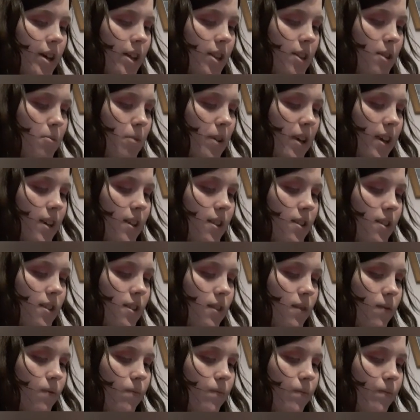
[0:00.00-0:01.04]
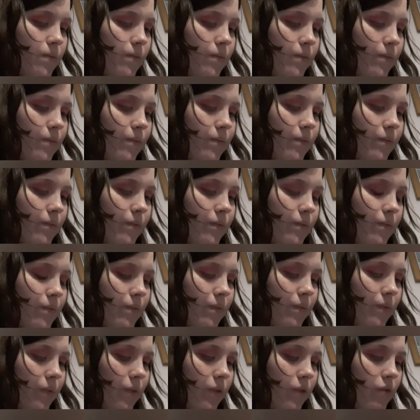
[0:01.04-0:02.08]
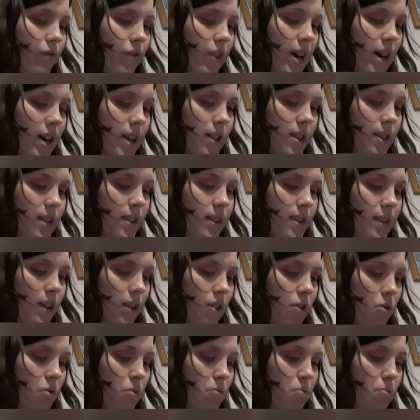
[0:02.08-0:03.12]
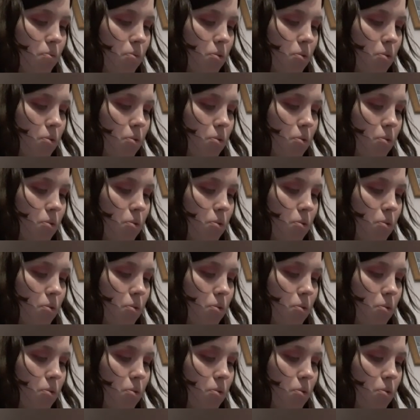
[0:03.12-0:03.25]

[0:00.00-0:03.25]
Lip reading: The biggest fans still